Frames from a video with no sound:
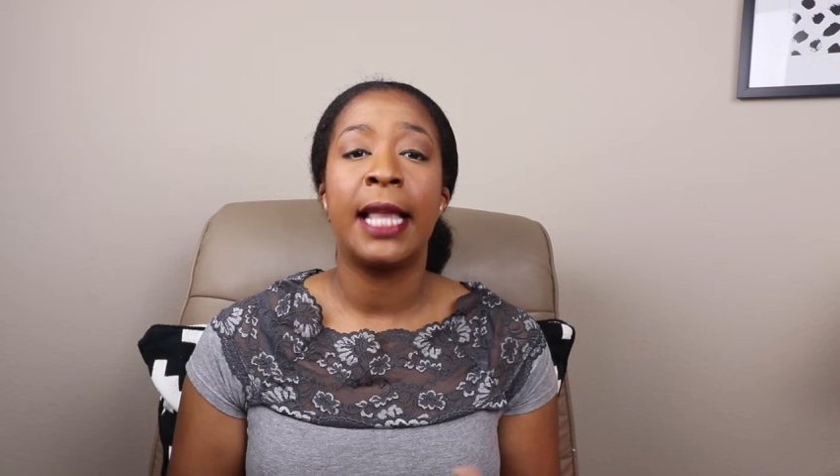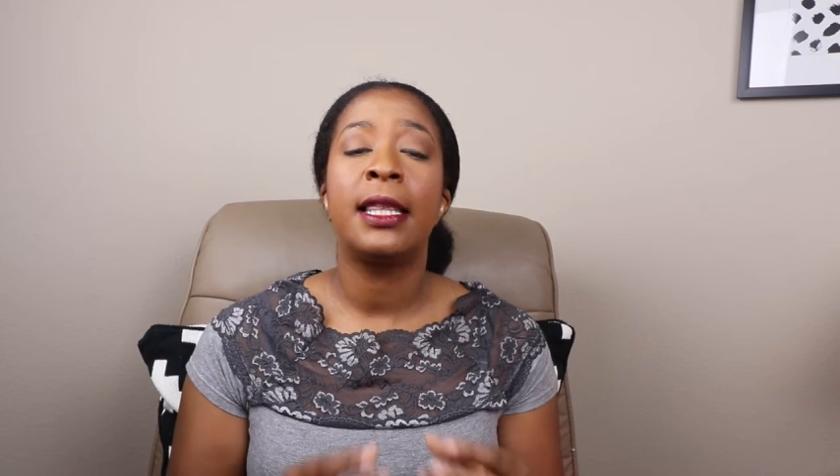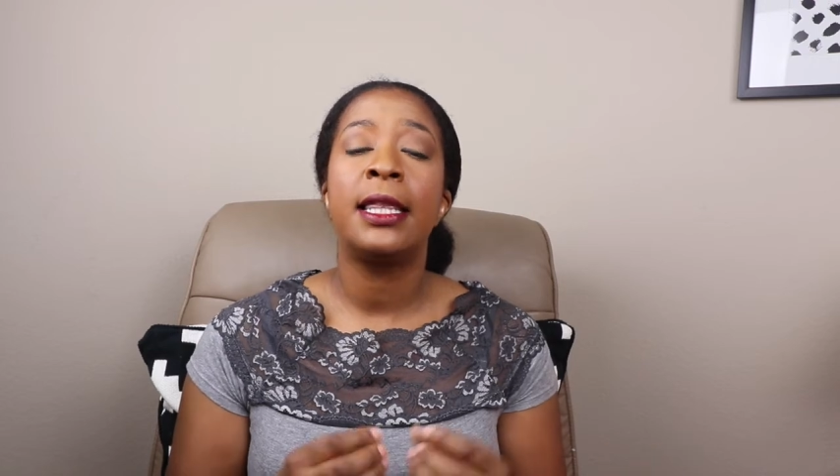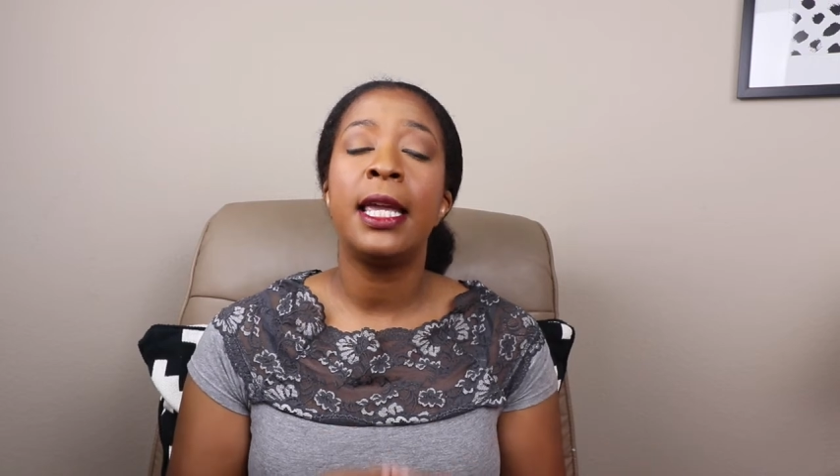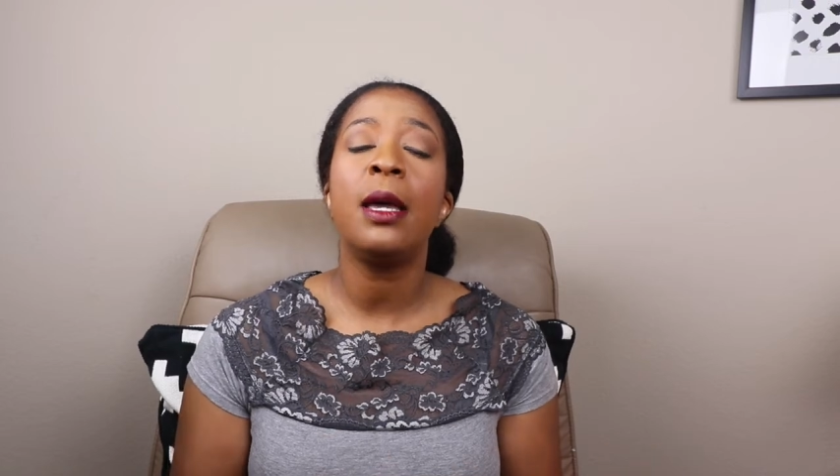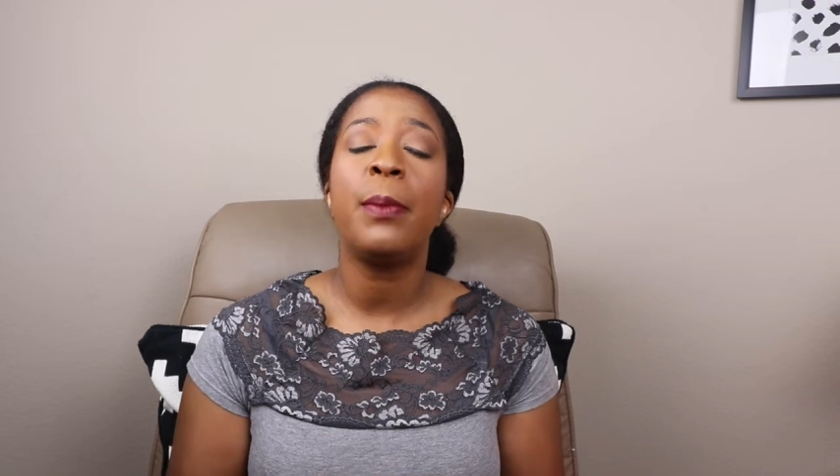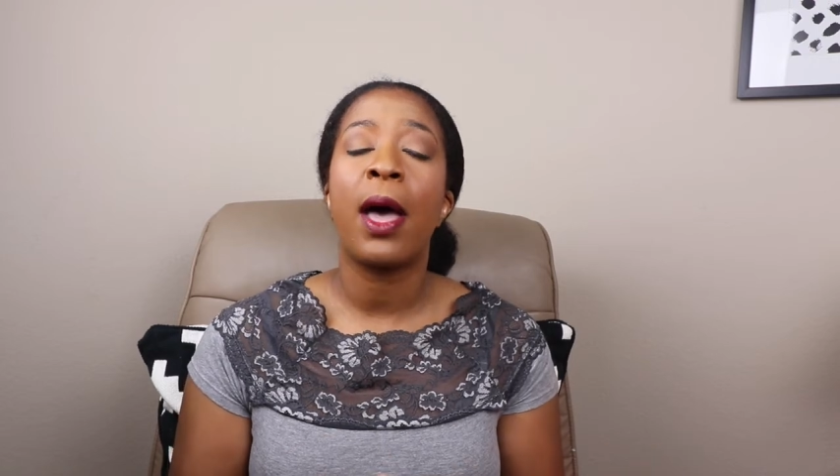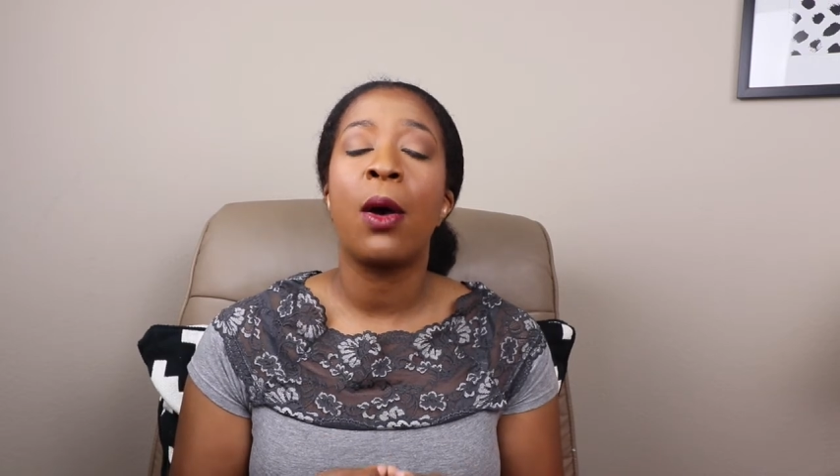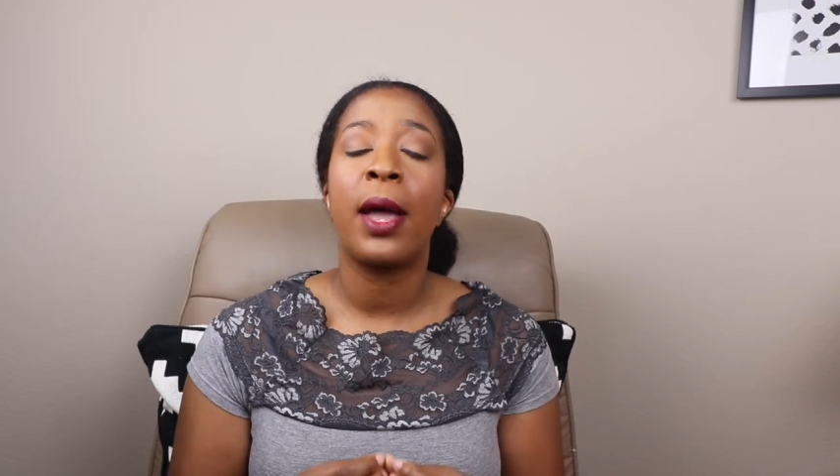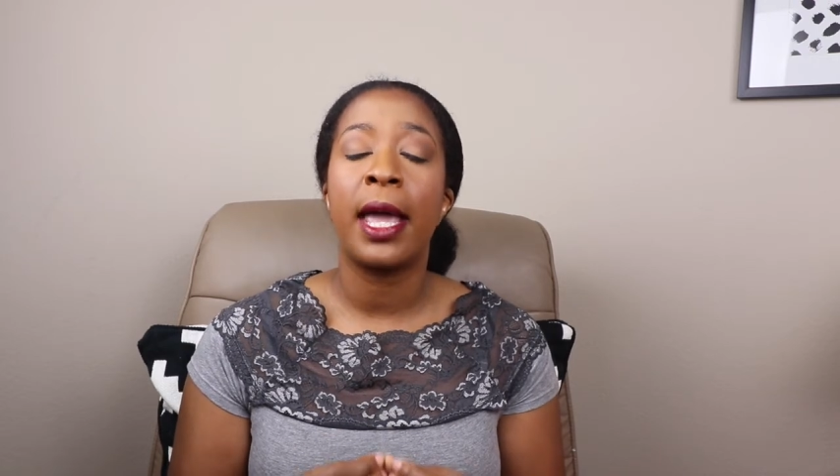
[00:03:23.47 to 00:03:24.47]
And the thing
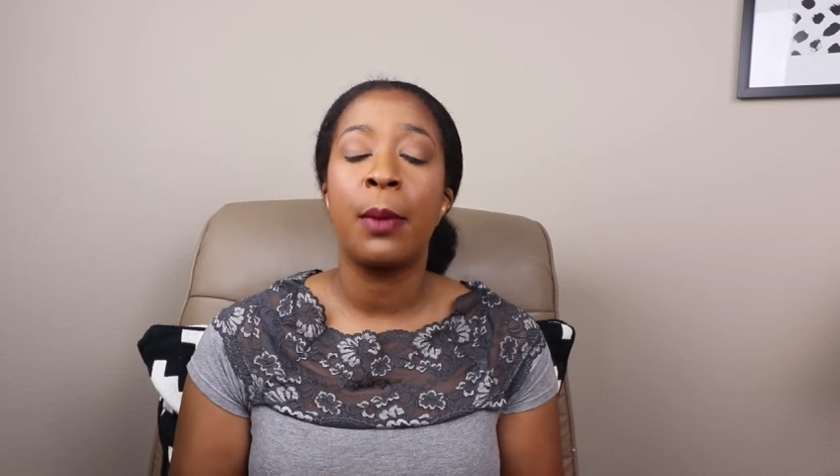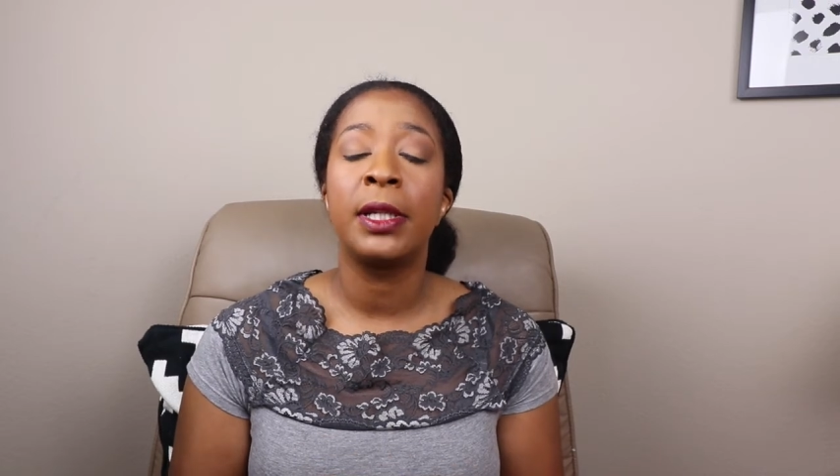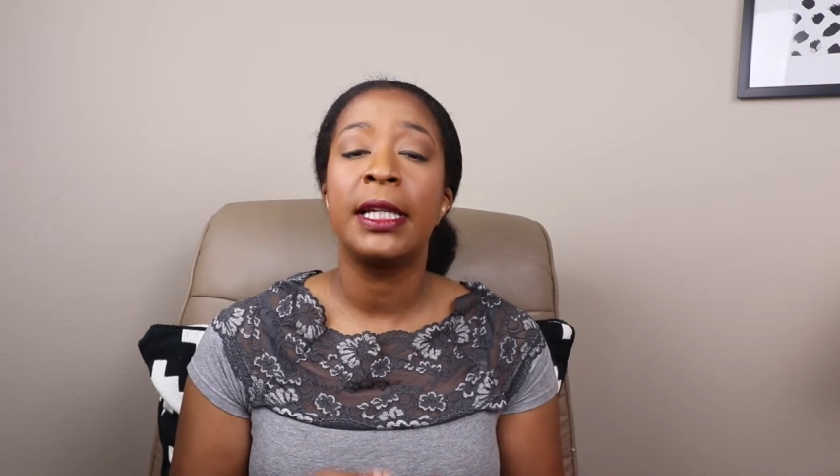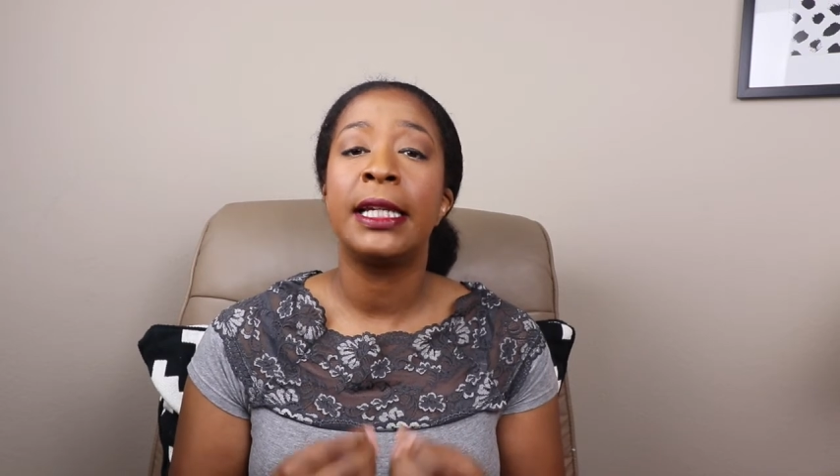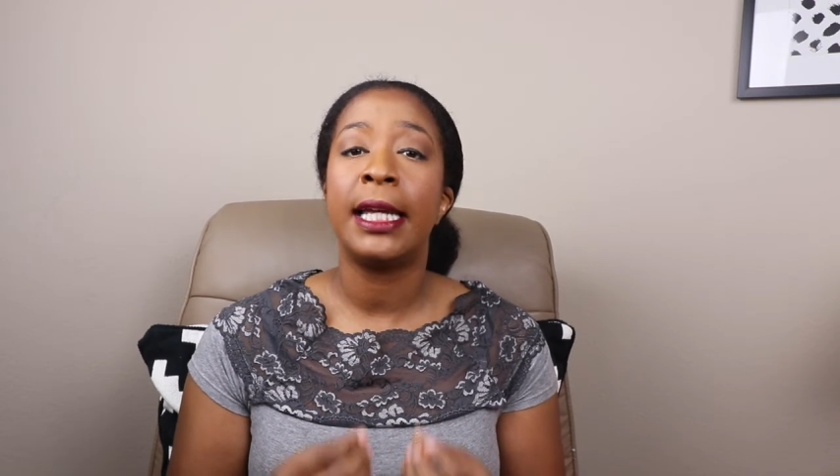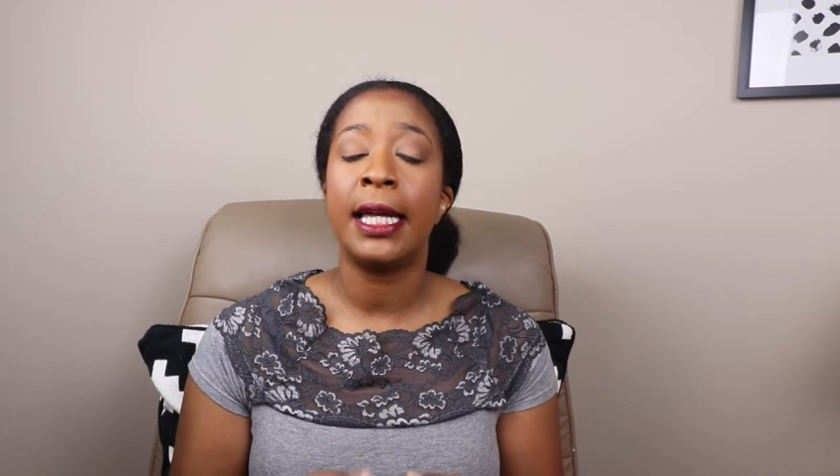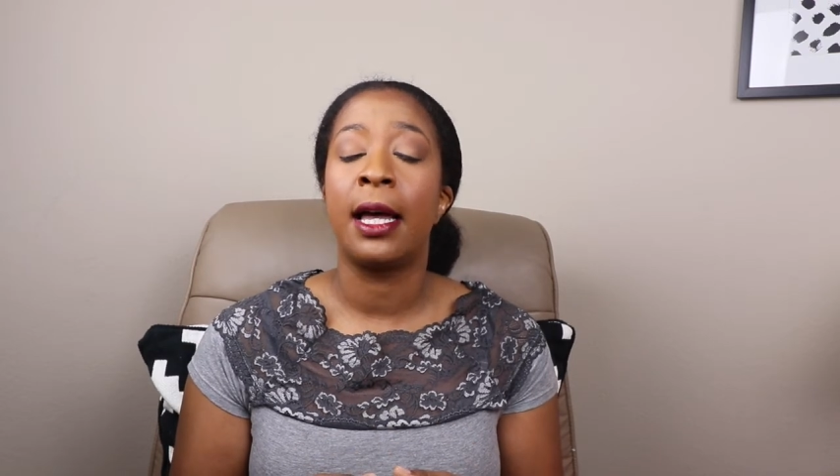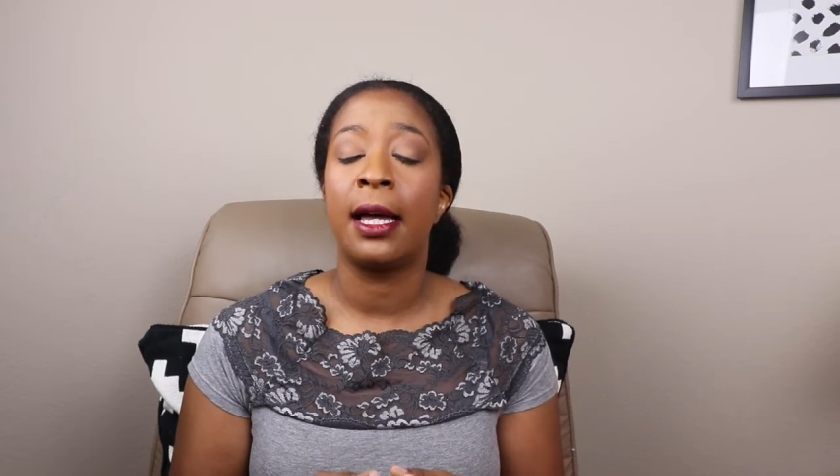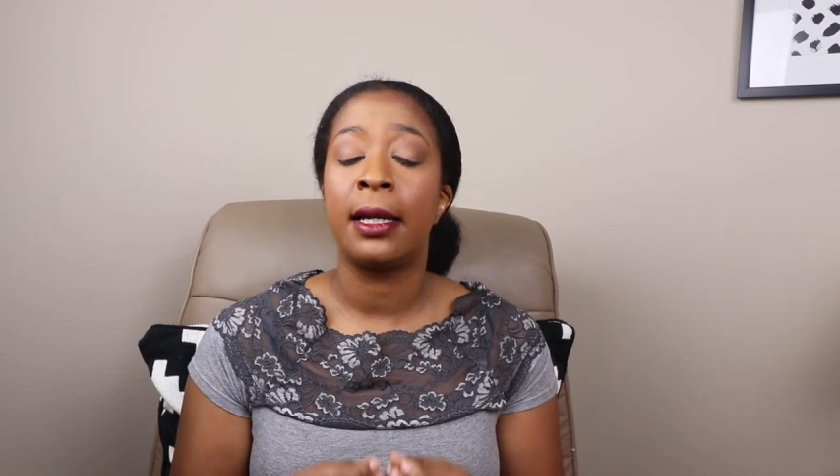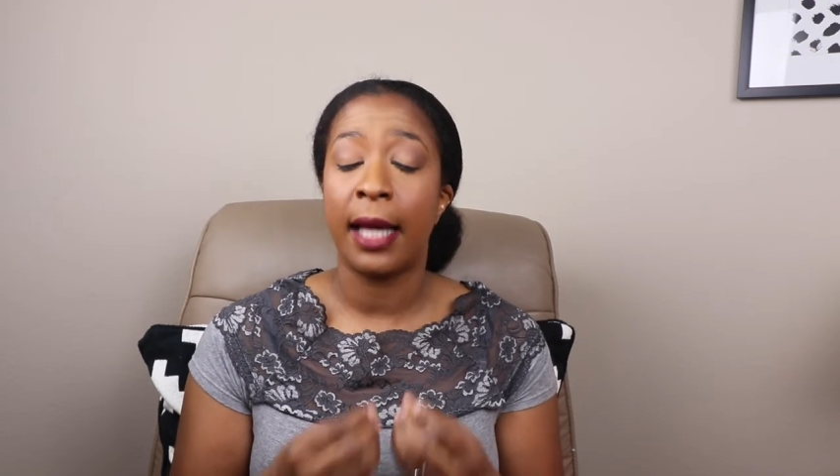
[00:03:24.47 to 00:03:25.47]
about amylin,
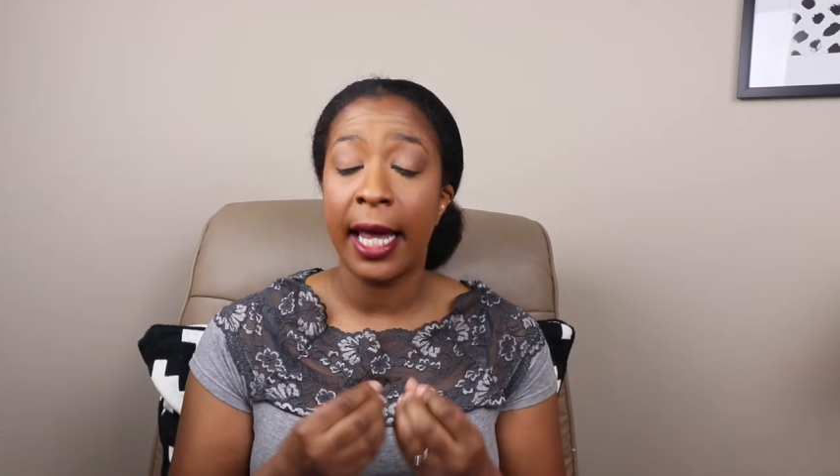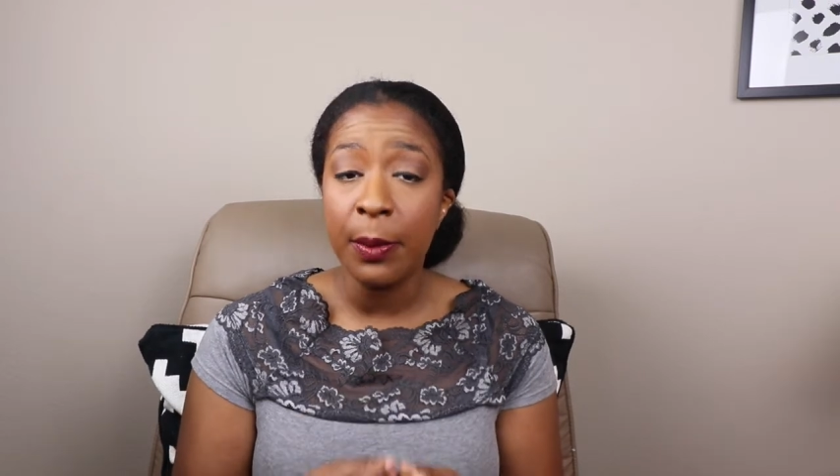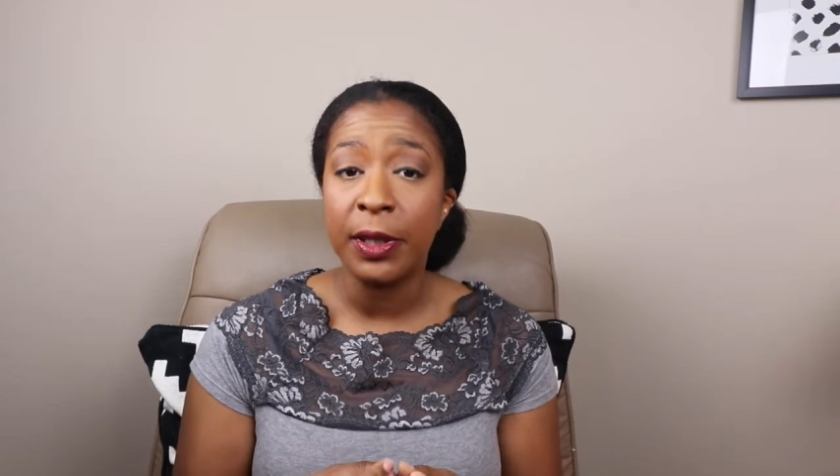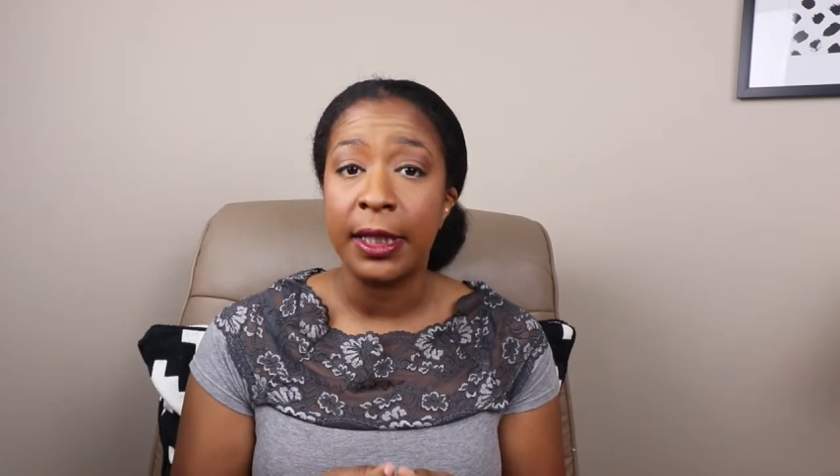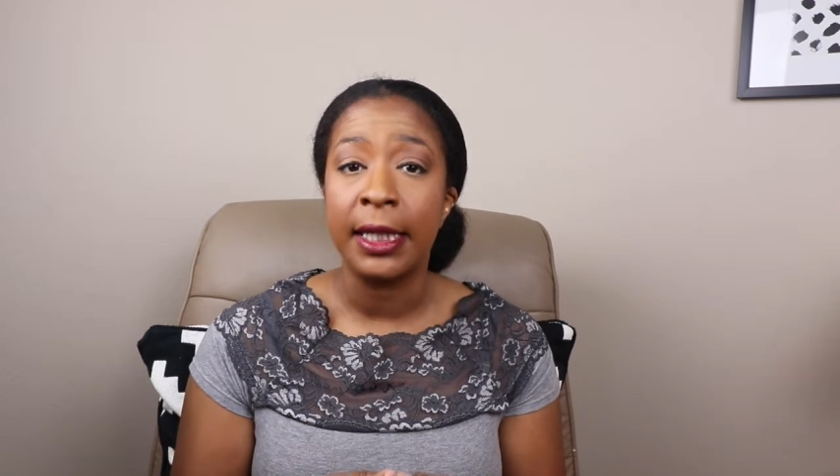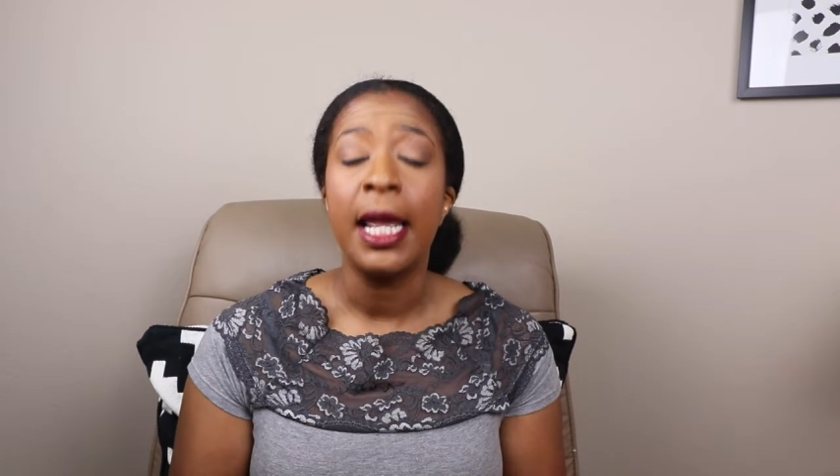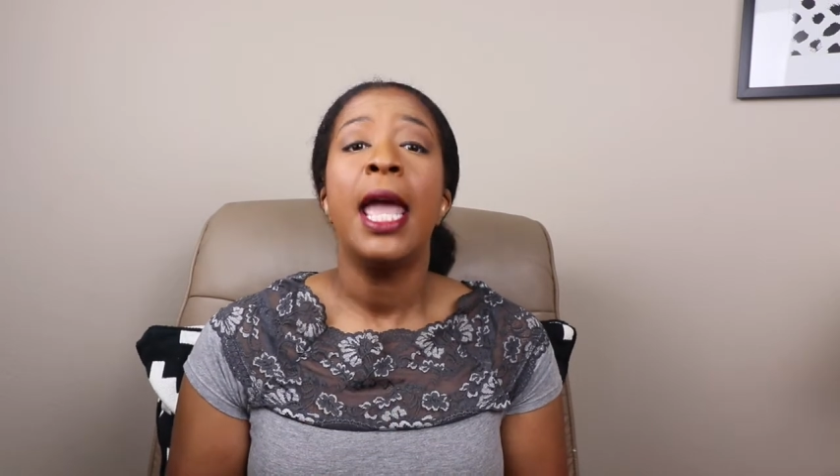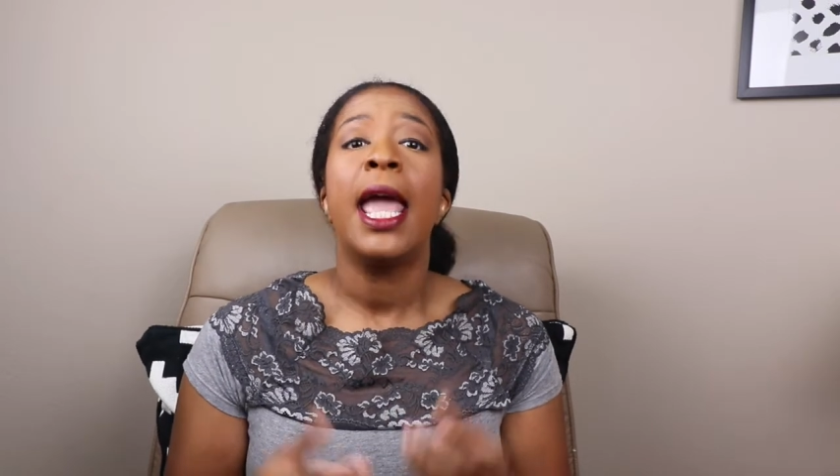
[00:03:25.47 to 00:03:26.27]
uh, amylin,